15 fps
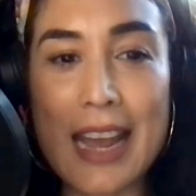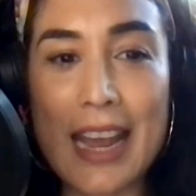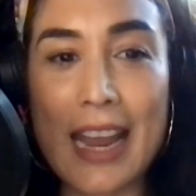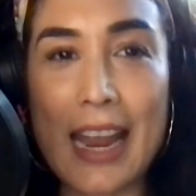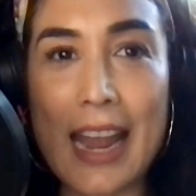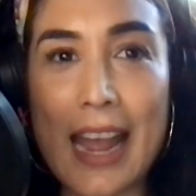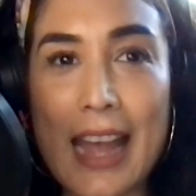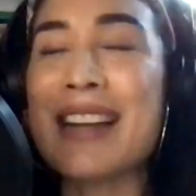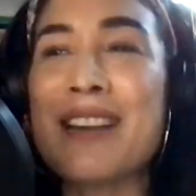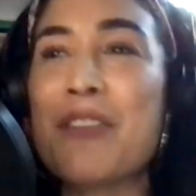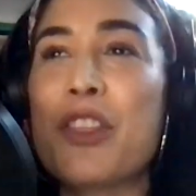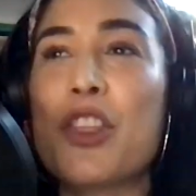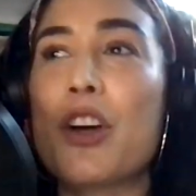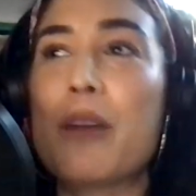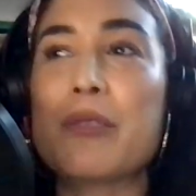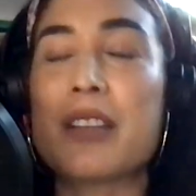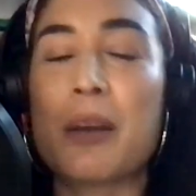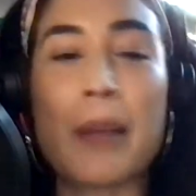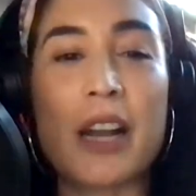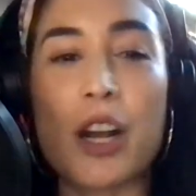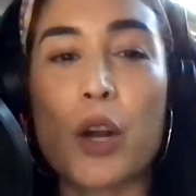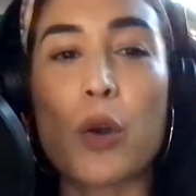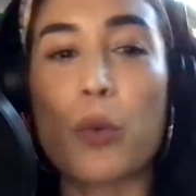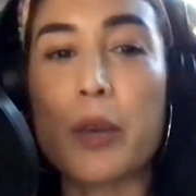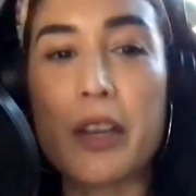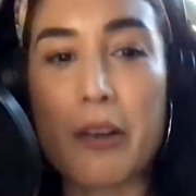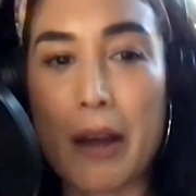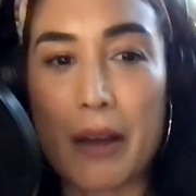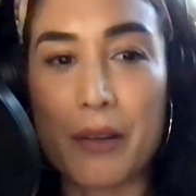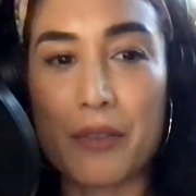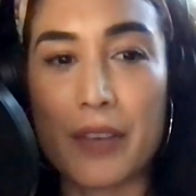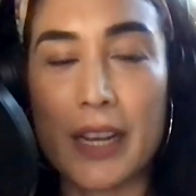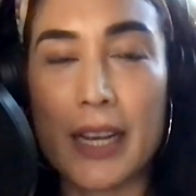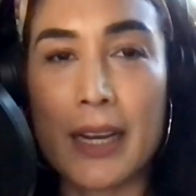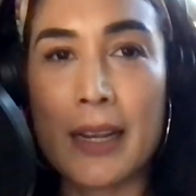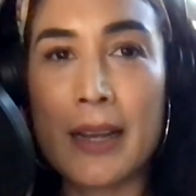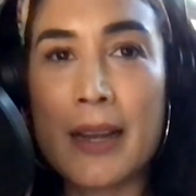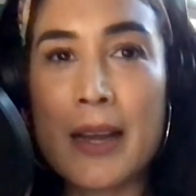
day. I never thought I was going to make a career out of it.